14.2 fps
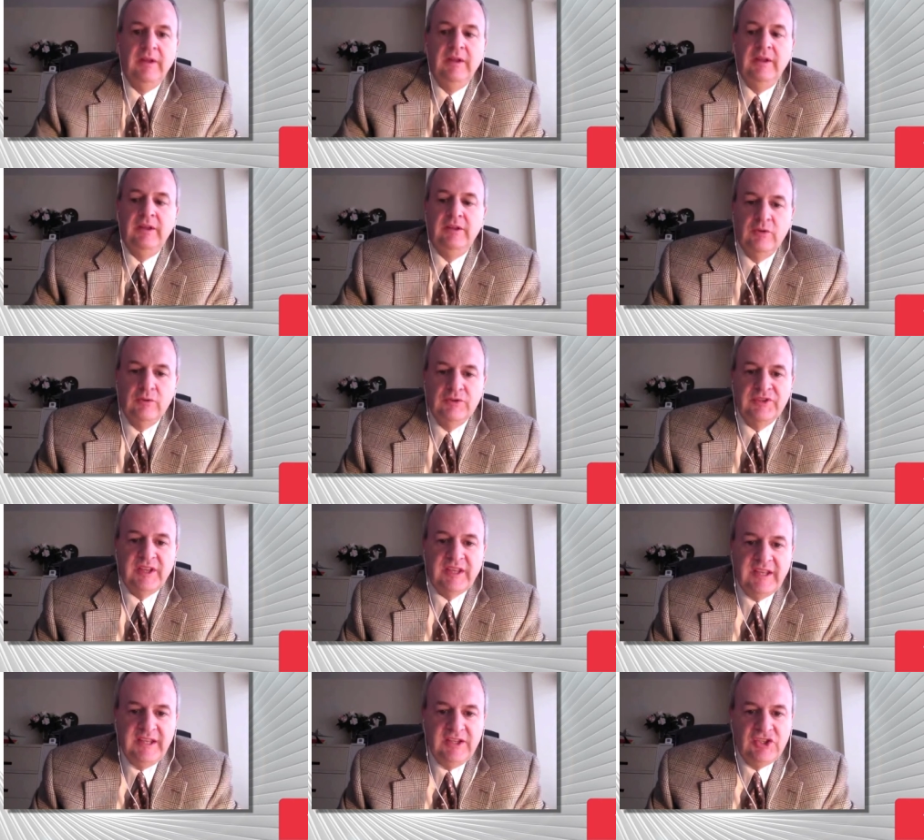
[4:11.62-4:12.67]
use the
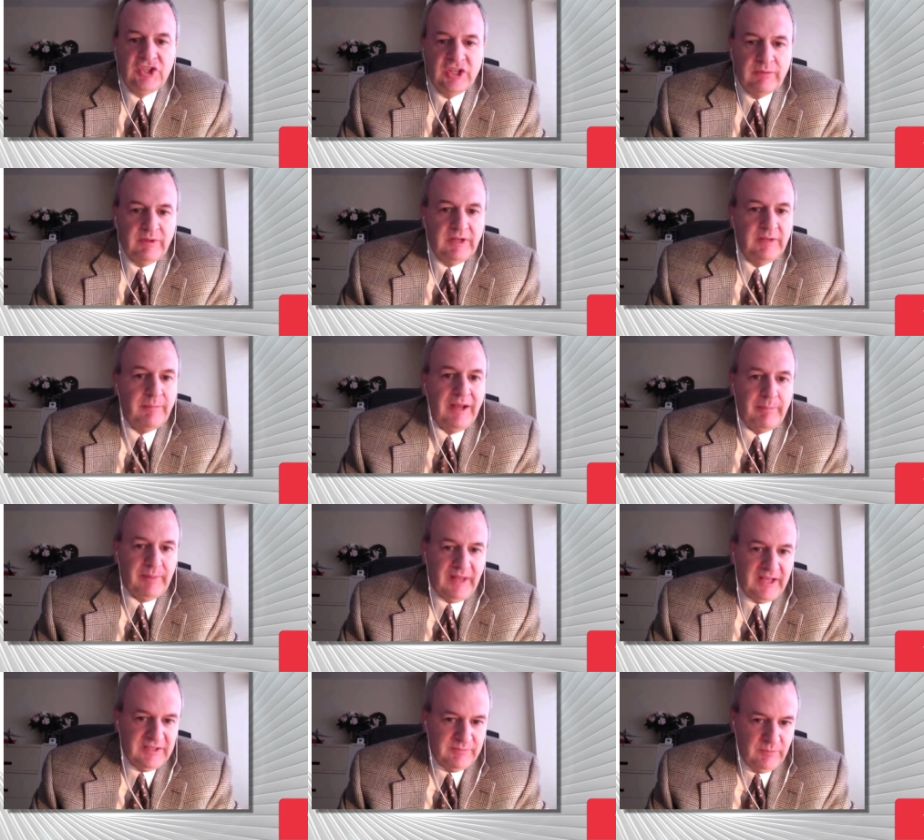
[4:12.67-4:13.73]
heat generated by a
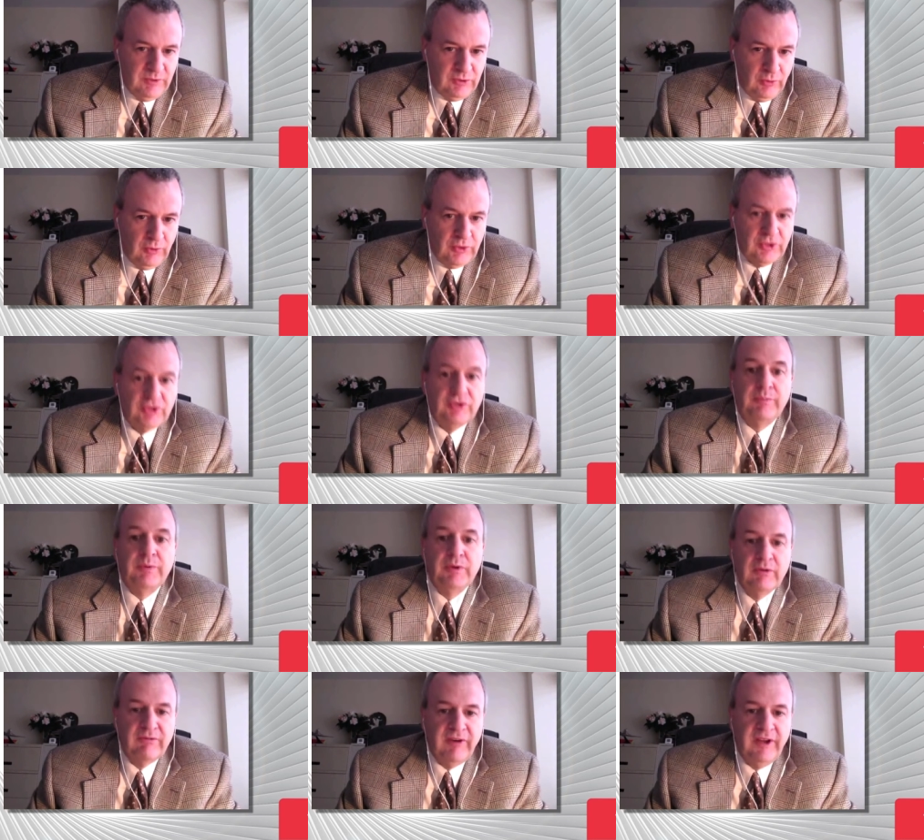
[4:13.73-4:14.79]
plasma torch to
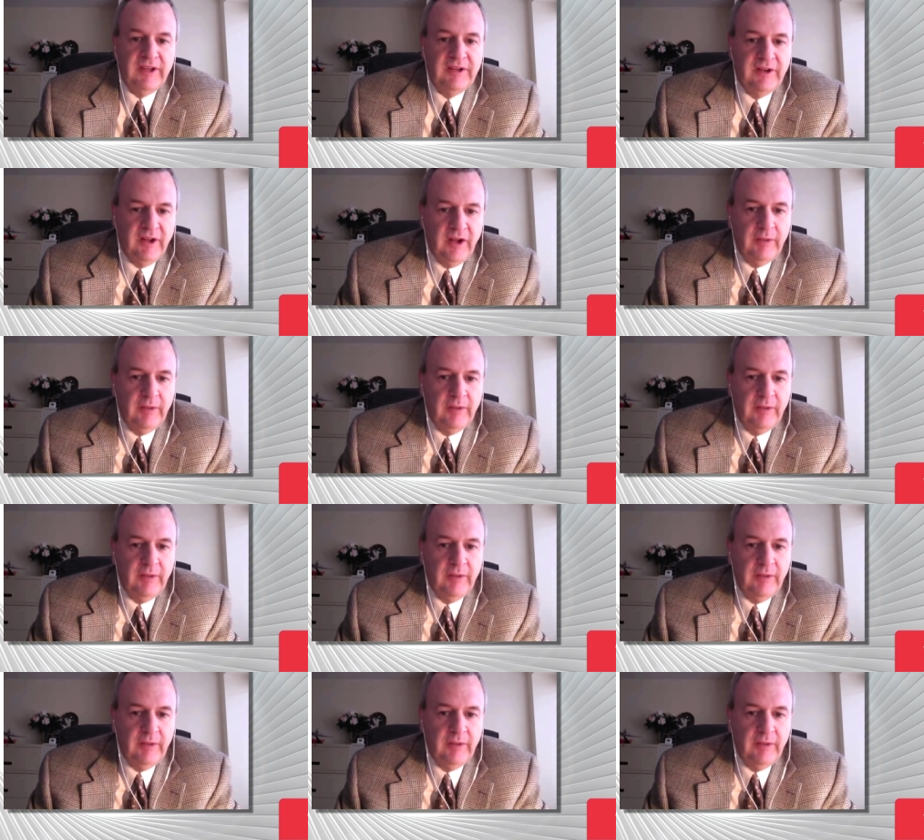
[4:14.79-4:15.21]
purify it